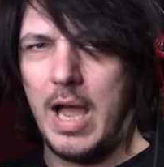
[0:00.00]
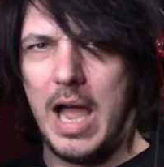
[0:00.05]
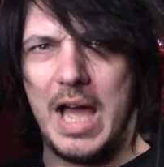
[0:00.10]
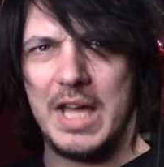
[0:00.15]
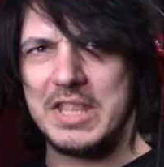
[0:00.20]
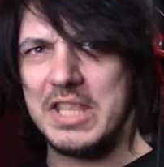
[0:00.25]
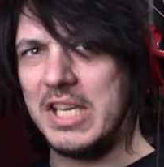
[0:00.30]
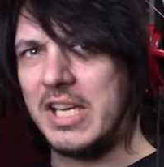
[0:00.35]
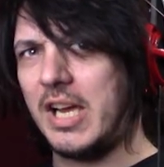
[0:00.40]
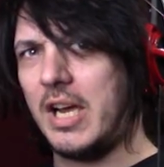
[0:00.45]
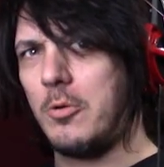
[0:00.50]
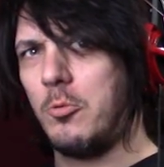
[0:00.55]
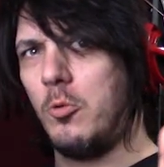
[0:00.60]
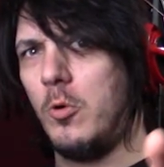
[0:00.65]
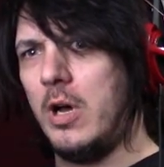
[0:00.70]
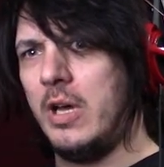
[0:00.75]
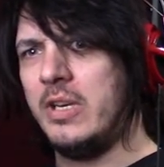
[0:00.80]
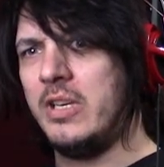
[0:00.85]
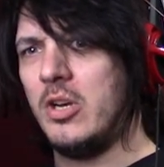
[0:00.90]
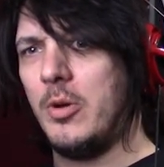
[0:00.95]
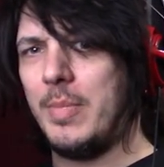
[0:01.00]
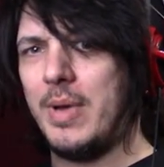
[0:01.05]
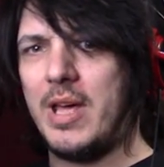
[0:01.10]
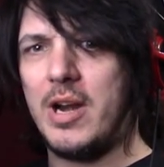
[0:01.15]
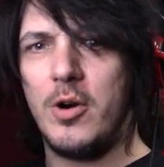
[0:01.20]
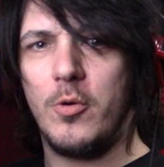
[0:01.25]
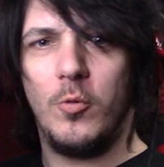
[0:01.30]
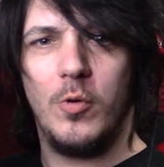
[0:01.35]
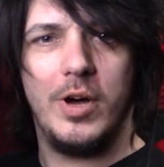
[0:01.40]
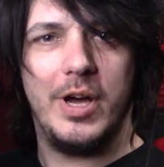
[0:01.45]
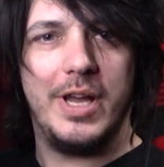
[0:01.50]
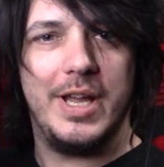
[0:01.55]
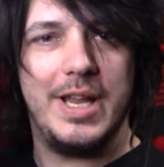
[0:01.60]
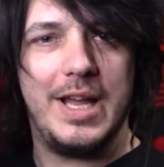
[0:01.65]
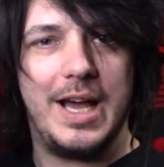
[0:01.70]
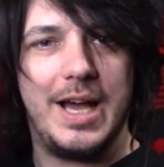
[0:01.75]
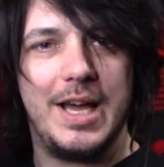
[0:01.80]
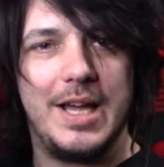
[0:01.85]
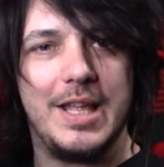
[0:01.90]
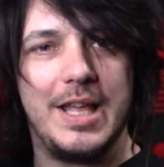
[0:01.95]
I think I won no matter what.
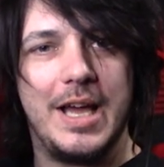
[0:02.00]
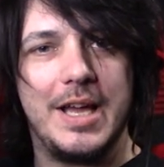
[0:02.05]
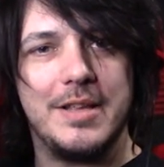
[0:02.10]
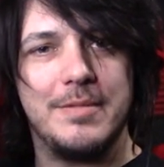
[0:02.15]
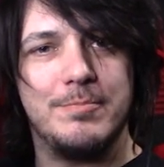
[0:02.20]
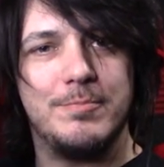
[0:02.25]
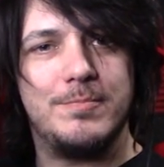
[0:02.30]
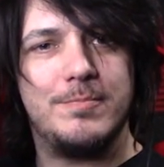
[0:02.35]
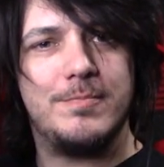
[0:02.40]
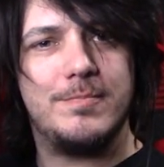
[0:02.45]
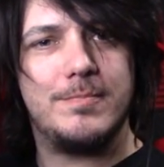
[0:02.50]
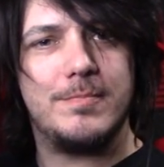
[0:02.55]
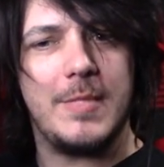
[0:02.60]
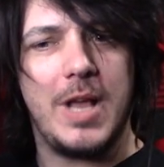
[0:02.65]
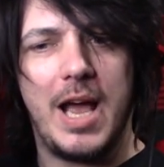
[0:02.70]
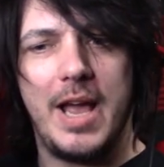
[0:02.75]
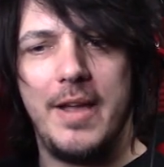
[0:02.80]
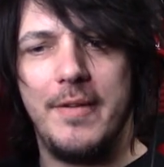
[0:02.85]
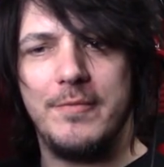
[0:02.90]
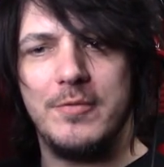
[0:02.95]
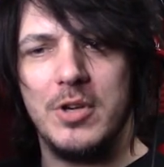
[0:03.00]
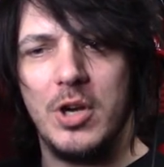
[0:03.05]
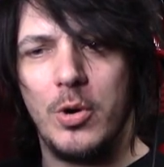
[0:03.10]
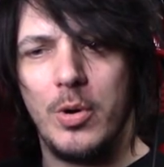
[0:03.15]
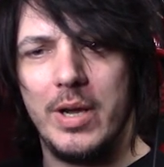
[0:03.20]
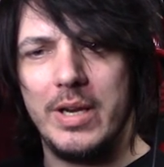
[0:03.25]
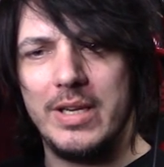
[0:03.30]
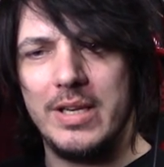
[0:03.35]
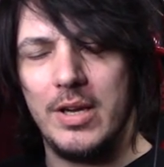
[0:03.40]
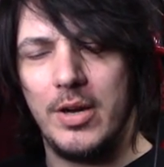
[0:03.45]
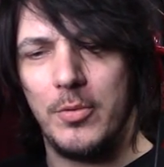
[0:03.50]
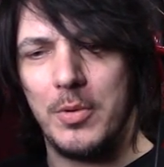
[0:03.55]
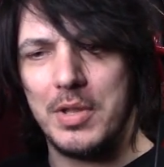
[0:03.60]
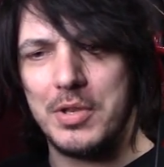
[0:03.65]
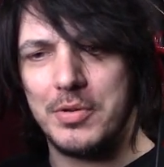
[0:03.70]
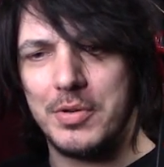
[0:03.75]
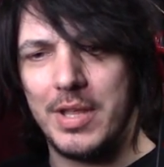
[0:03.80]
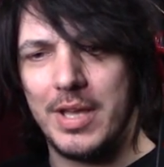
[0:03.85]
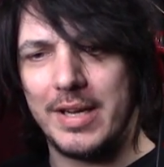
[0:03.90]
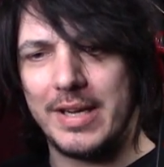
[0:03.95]
I I have no idea
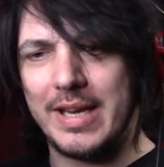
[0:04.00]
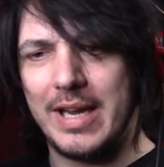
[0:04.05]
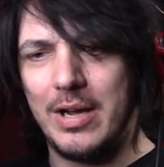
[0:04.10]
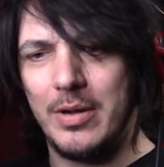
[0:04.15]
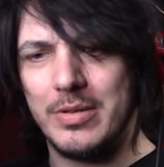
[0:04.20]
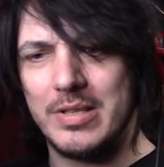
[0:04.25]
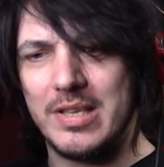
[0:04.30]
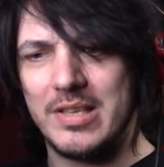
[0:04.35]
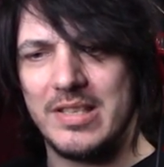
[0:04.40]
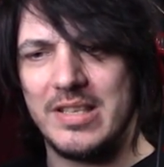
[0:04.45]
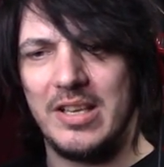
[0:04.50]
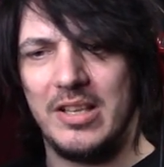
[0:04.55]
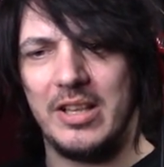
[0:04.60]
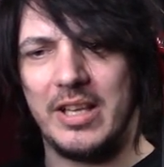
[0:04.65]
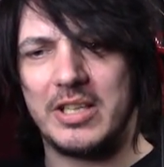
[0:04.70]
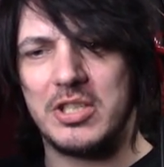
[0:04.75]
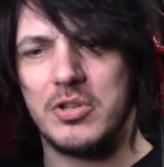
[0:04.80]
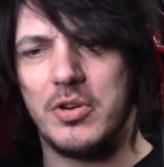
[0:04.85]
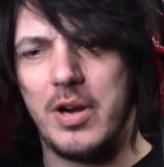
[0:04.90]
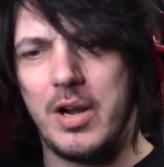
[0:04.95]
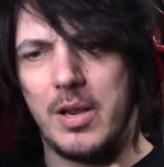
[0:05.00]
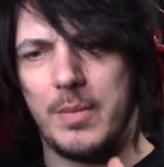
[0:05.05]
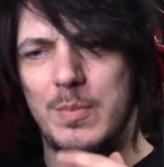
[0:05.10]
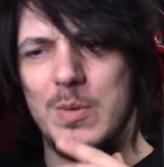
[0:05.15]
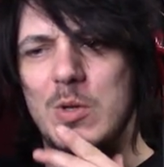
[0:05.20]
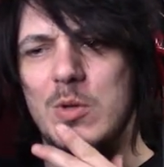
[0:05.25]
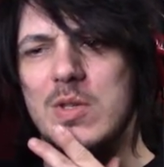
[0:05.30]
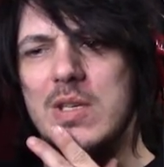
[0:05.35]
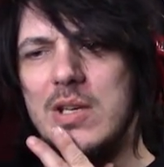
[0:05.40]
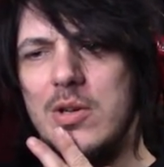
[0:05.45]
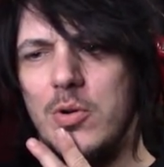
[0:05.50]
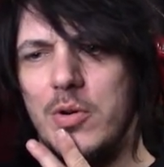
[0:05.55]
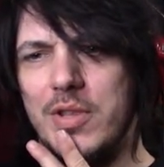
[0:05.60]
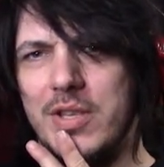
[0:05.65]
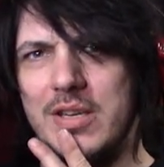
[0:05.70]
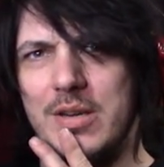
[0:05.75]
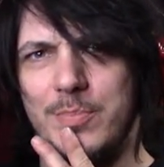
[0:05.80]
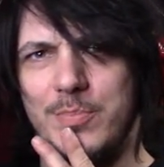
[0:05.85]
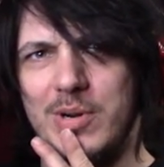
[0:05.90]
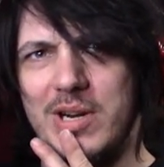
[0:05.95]
whether that counts as the electronic music or
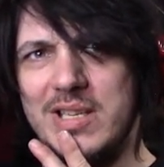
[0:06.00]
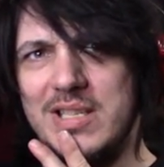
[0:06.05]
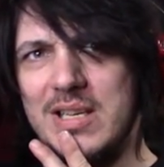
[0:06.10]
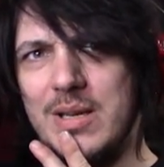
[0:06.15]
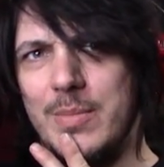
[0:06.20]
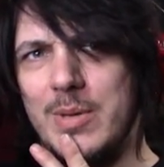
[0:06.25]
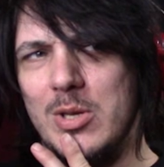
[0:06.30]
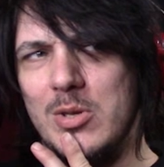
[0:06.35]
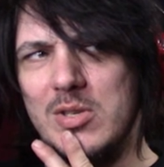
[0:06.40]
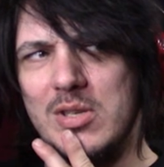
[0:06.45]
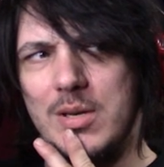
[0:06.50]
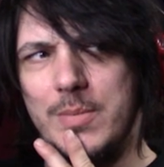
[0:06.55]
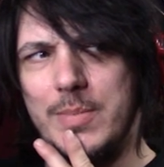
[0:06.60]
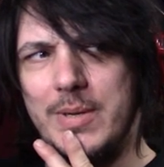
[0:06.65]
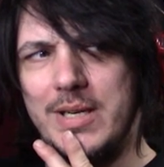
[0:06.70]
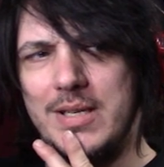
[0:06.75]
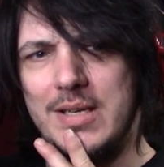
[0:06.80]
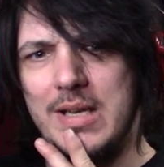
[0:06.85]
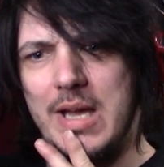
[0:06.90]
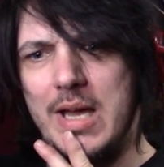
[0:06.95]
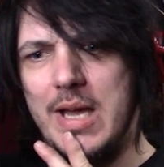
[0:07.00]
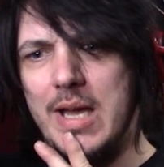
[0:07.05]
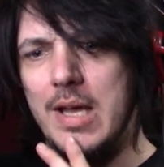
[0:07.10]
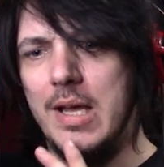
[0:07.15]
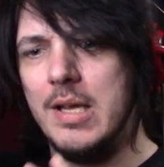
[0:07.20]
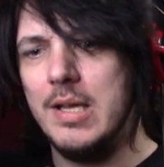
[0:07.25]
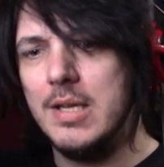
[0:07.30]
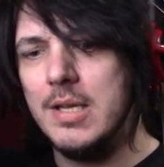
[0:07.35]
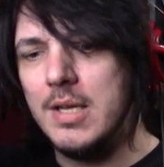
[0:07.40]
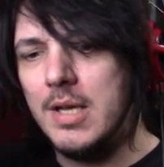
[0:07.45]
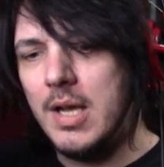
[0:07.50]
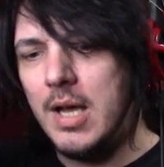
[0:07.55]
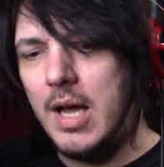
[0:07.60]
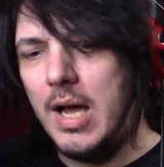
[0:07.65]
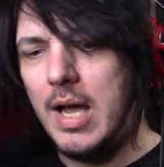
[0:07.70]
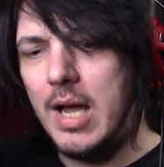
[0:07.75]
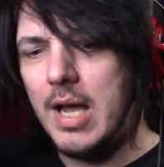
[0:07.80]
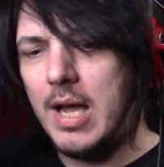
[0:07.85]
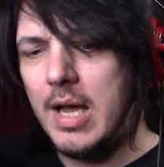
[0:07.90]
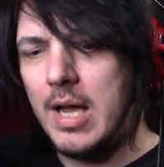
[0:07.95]
the depressing music, but uh,
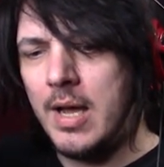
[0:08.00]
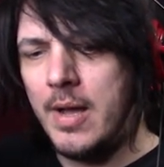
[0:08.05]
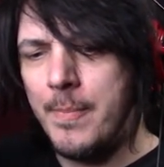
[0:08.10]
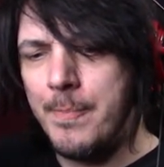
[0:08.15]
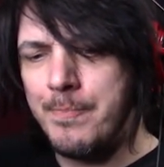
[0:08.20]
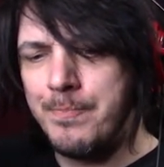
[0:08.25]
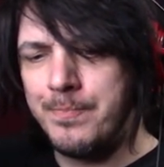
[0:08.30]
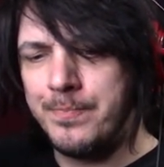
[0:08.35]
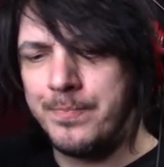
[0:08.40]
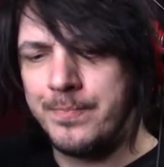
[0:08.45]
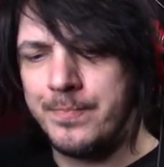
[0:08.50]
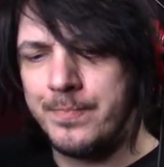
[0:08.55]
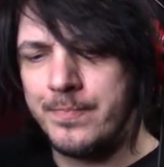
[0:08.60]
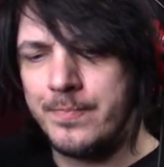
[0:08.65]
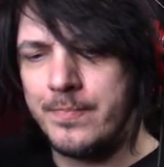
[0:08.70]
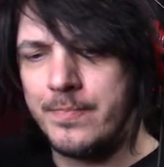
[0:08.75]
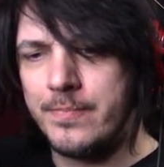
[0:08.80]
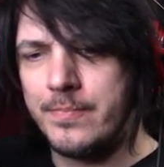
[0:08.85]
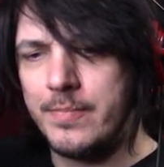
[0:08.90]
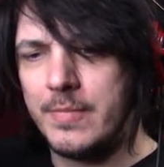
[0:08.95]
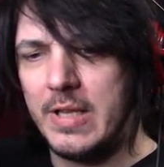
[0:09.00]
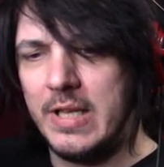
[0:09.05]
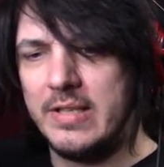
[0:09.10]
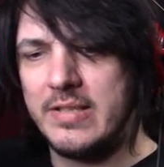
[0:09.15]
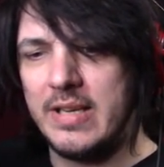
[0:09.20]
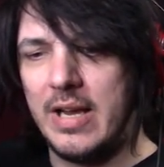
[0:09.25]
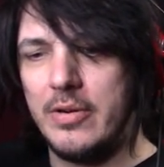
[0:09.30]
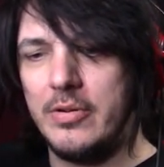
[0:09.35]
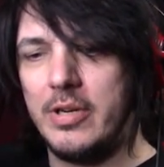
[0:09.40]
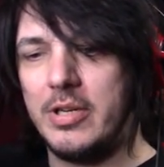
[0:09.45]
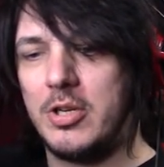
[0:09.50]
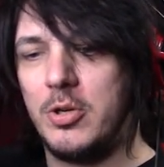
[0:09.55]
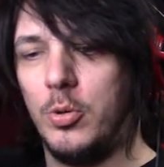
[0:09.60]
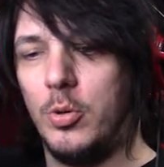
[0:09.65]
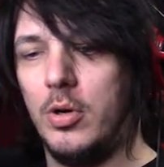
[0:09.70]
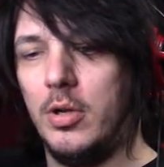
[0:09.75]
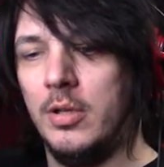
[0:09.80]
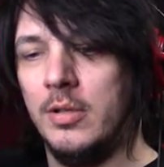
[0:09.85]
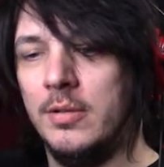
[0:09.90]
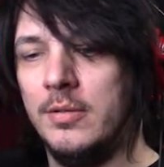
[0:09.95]
um, sounded
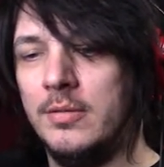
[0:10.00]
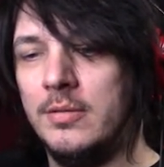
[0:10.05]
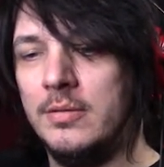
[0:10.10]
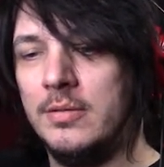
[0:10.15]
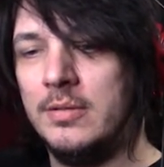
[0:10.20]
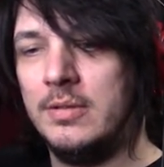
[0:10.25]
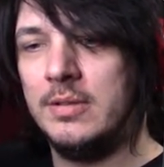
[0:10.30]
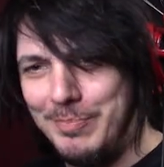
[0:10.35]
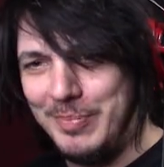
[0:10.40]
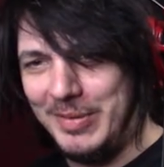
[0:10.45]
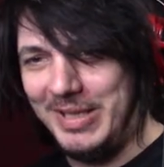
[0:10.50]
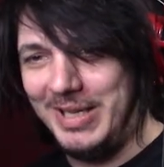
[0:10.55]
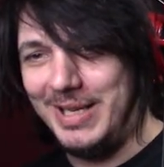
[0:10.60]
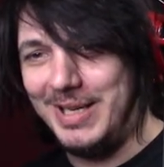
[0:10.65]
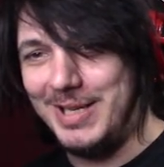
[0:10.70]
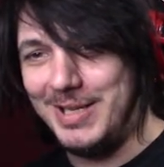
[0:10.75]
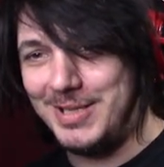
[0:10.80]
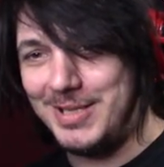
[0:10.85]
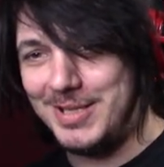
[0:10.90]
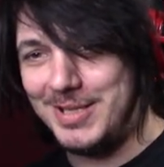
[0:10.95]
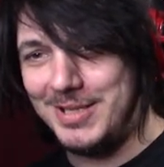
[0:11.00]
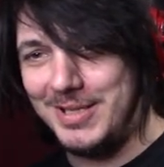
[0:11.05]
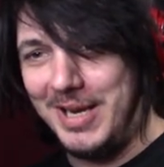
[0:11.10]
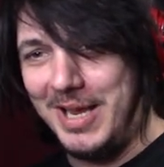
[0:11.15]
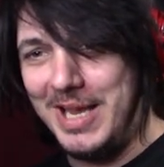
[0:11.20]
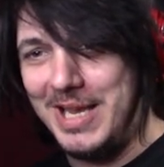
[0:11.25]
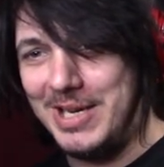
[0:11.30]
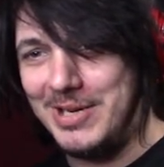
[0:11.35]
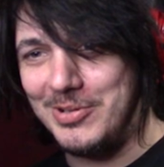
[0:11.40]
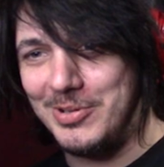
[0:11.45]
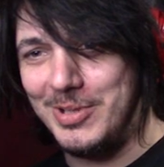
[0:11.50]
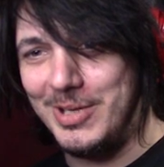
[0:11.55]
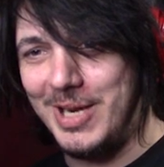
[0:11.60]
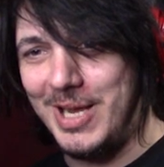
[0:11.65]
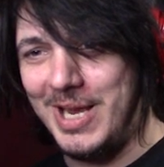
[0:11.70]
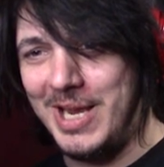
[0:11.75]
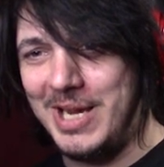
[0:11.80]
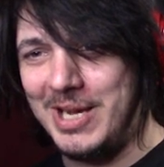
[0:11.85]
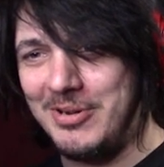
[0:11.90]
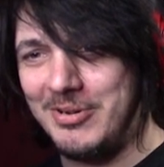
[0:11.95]
cool. Penis snake or an
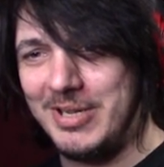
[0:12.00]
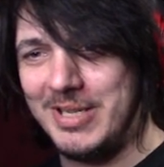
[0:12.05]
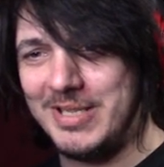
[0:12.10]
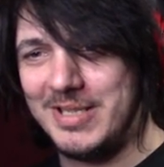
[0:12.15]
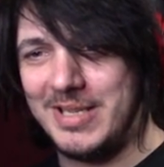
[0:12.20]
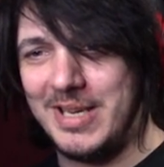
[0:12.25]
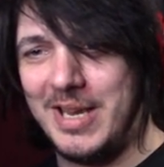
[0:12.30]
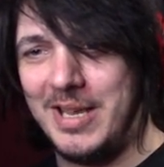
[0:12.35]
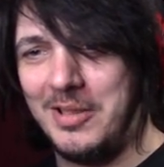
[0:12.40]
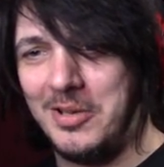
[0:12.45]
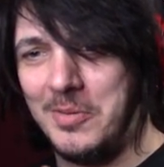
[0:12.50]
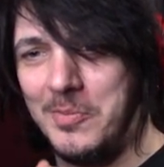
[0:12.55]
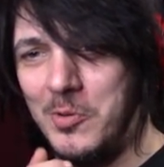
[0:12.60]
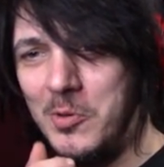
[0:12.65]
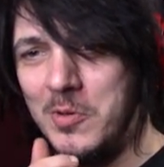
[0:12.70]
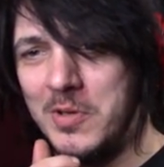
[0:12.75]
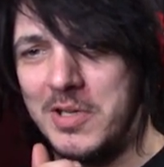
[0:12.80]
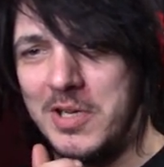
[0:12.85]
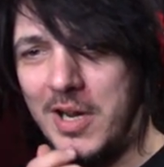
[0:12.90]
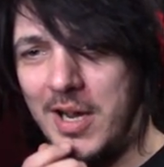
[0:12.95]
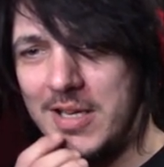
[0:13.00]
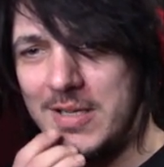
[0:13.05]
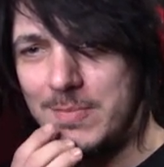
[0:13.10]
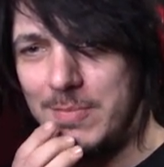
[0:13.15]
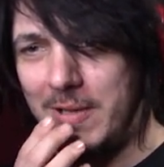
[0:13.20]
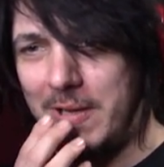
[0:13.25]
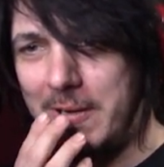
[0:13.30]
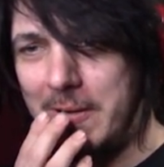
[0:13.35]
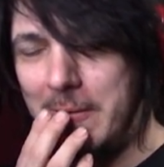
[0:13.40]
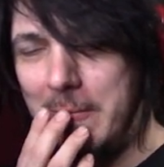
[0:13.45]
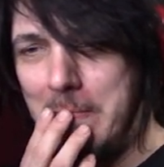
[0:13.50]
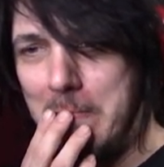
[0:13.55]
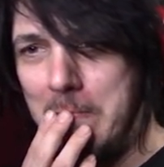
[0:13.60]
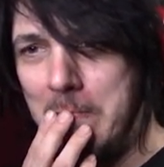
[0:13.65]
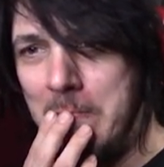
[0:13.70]
angry Sailor Moon cosplayer.